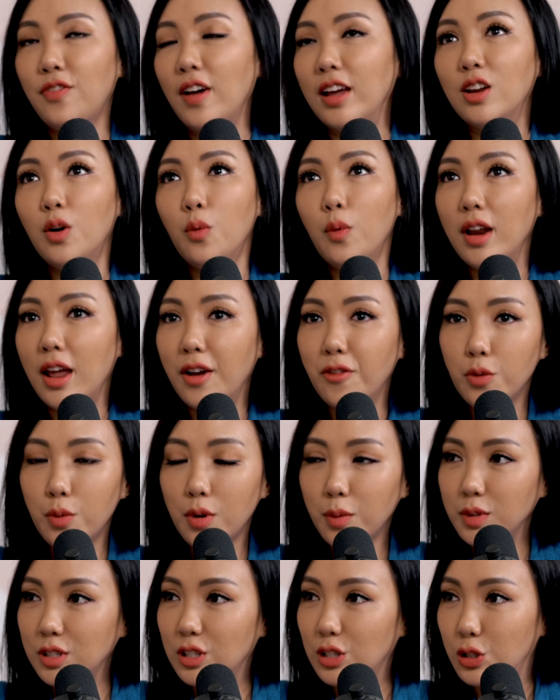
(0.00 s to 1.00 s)
find out what
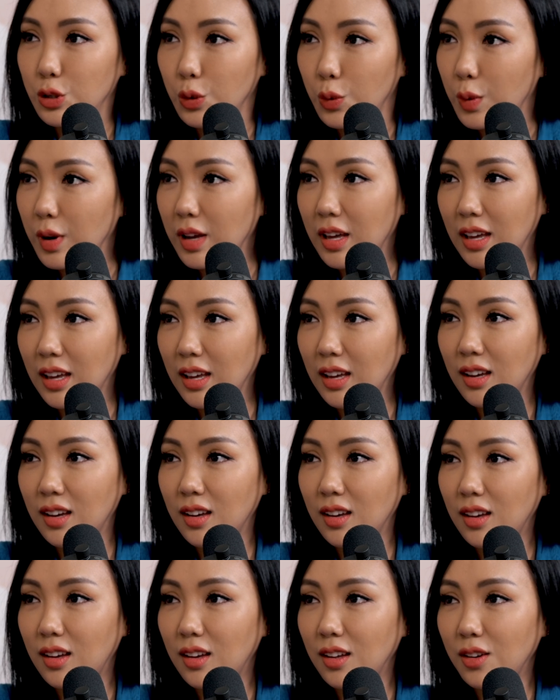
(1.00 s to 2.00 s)
everyone was doing,
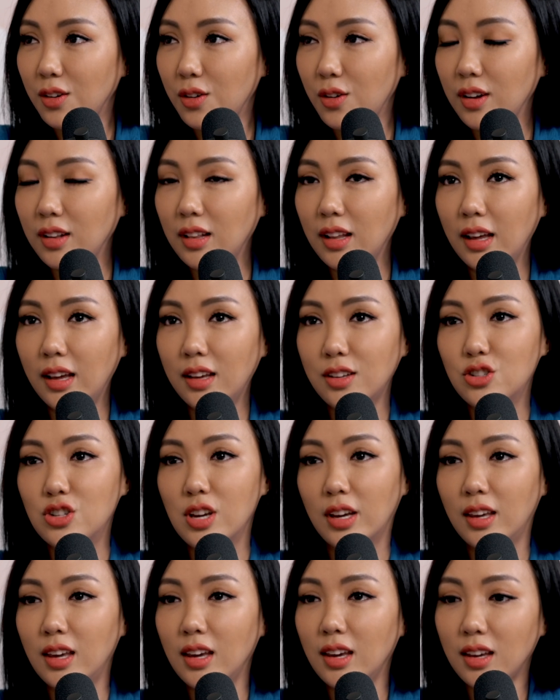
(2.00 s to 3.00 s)
and
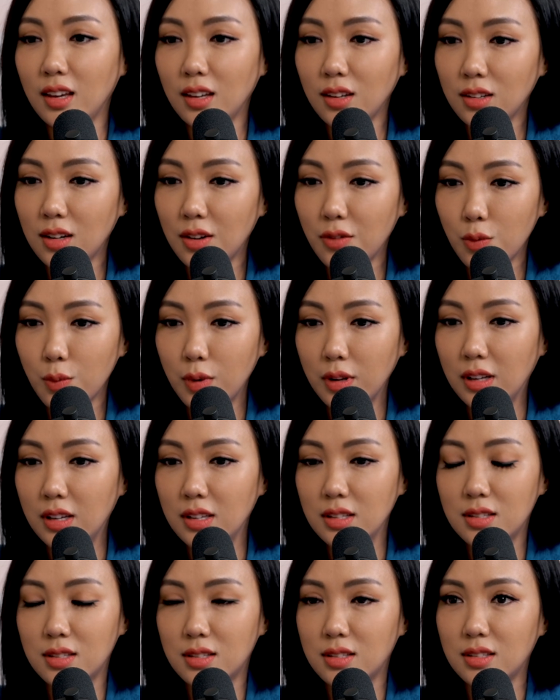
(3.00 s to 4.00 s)
like checking in on everyone
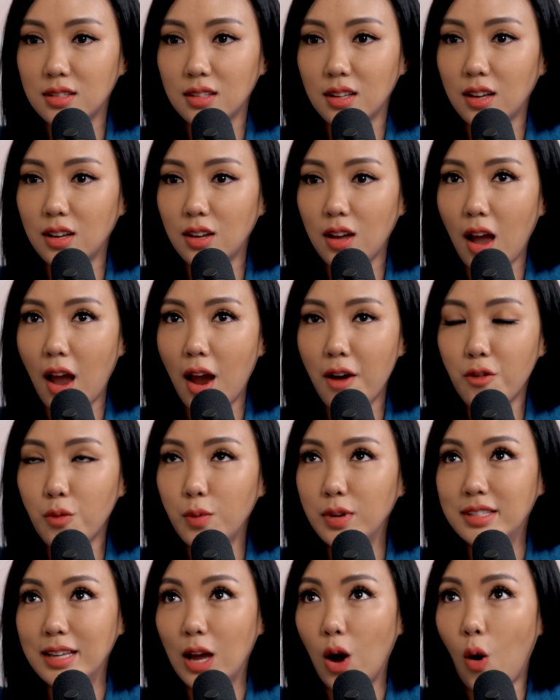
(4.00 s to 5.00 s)
because
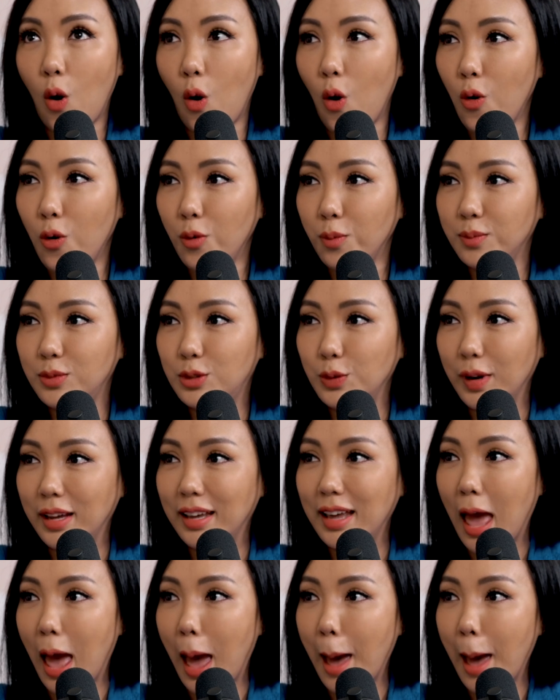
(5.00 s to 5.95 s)
everyone's at home doing